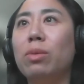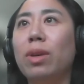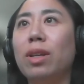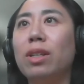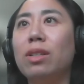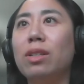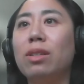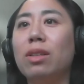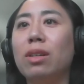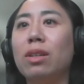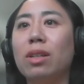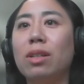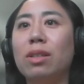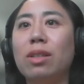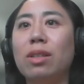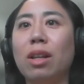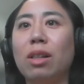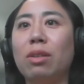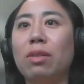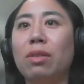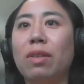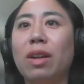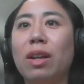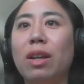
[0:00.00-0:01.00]
ways to
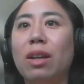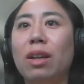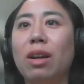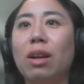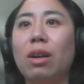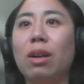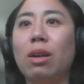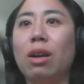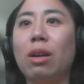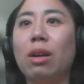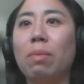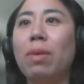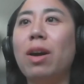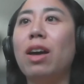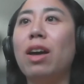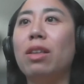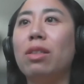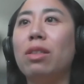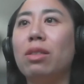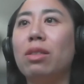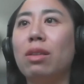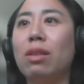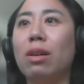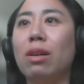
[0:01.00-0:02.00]
accelerate our
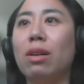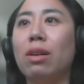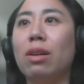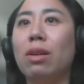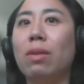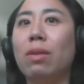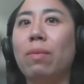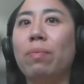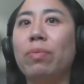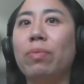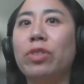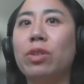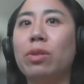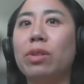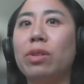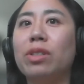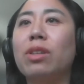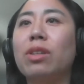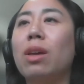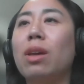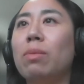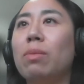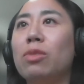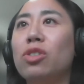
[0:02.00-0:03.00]
path
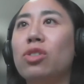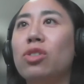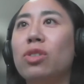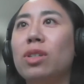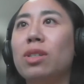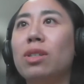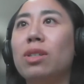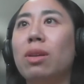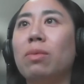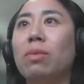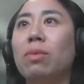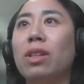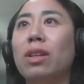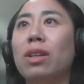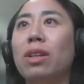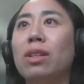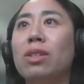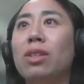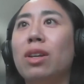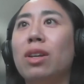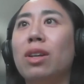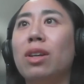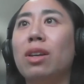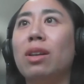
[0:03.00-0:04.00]
towards chemistry
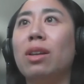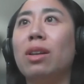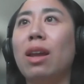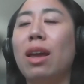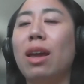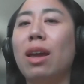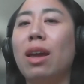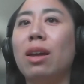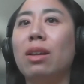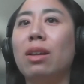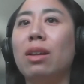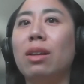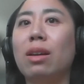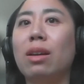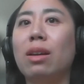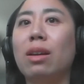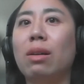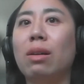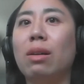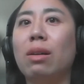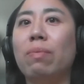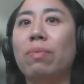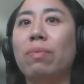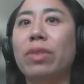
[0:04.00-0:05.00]
simulation, and
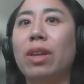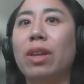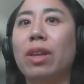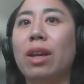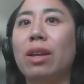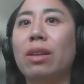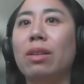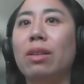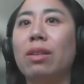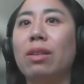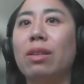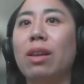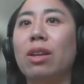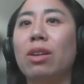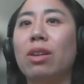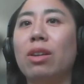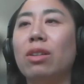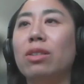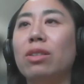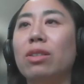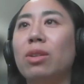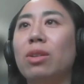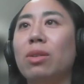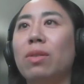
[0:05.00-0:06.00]

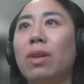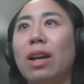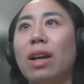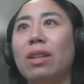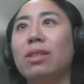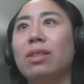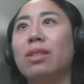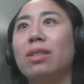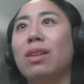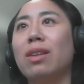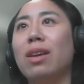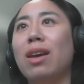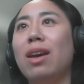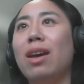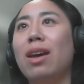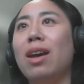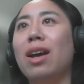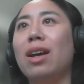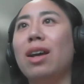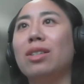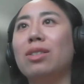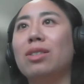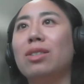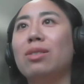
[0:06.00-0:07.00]
also
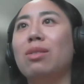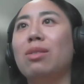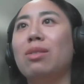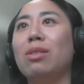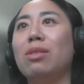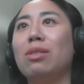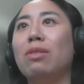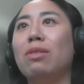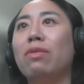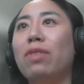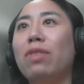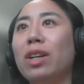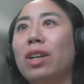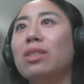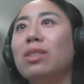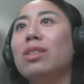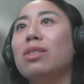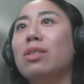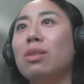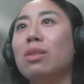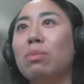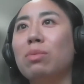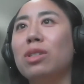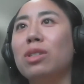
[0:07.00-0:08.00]
as the
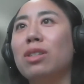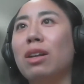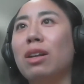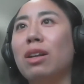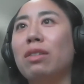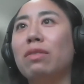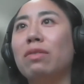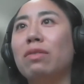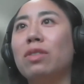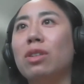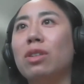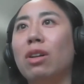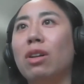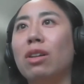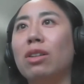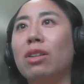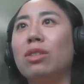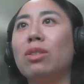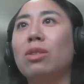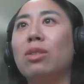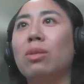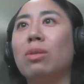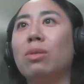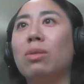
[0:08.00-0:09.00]
devices themselves
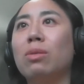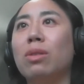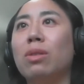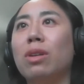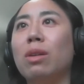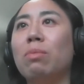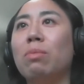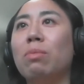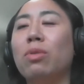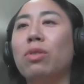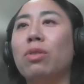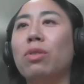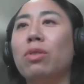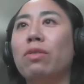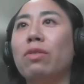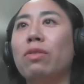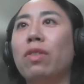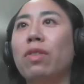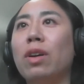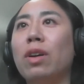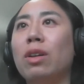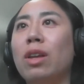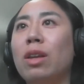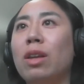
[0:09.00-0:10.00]
also improve
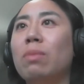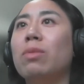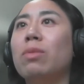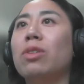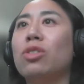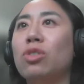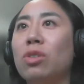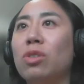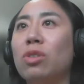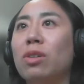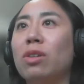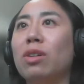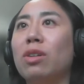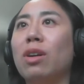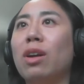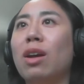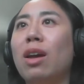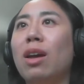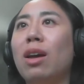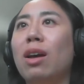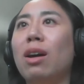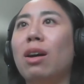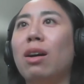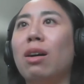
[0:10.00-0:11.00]
and mature,
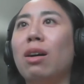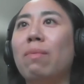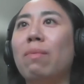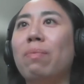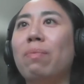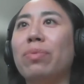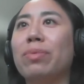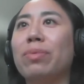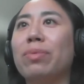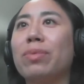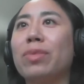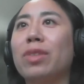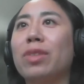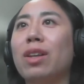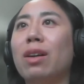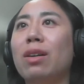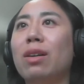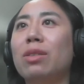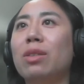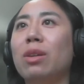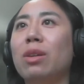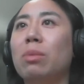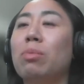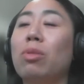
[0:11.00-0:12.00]

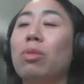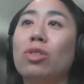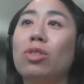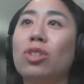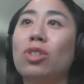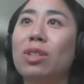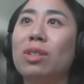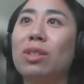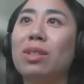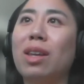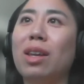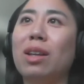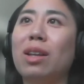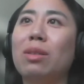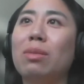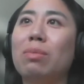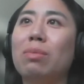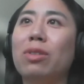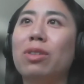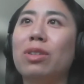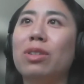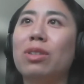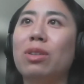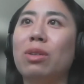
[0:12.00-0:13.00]
the approach is
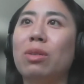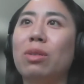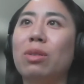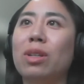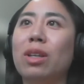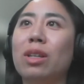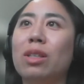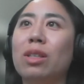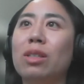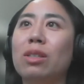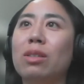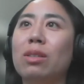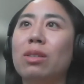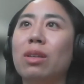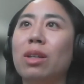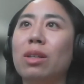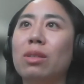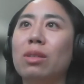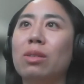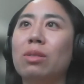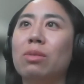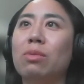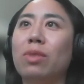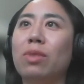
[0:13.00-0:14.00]
scalable. So
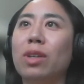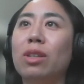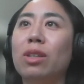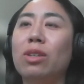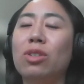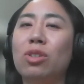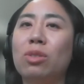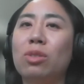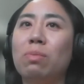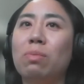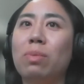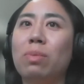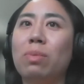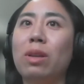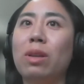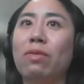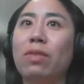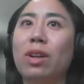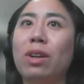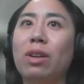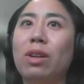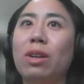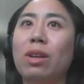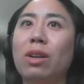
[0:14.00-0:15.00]
it's really been
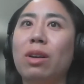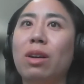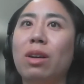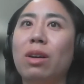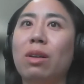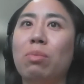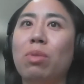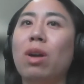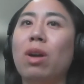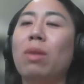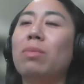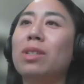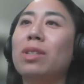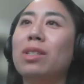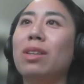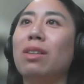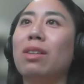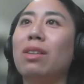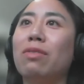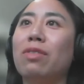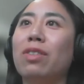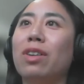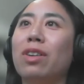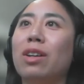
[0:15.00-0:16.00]
very
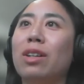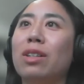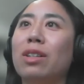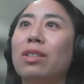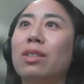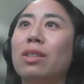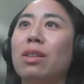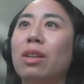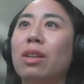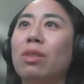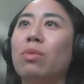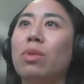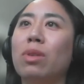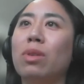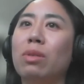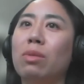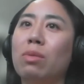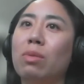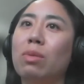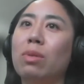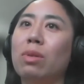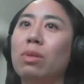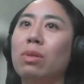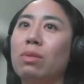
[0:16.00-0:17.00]
promising for us, and
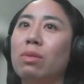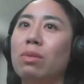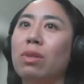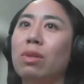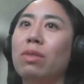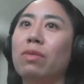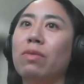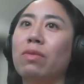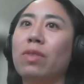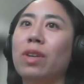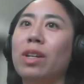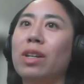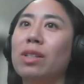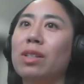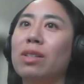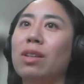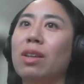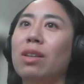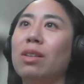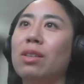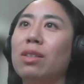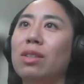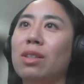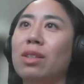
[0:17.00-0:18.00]
we're very
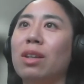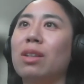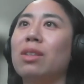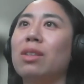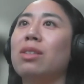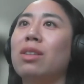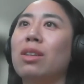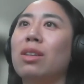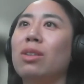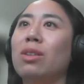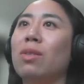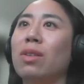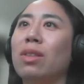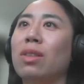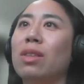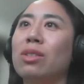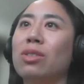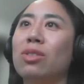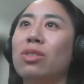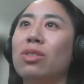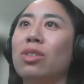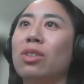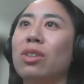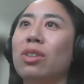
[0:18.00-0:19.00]
excited to continue on
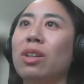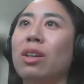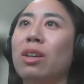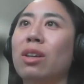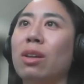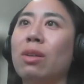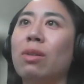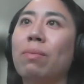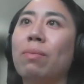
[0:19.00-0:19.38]
this journey.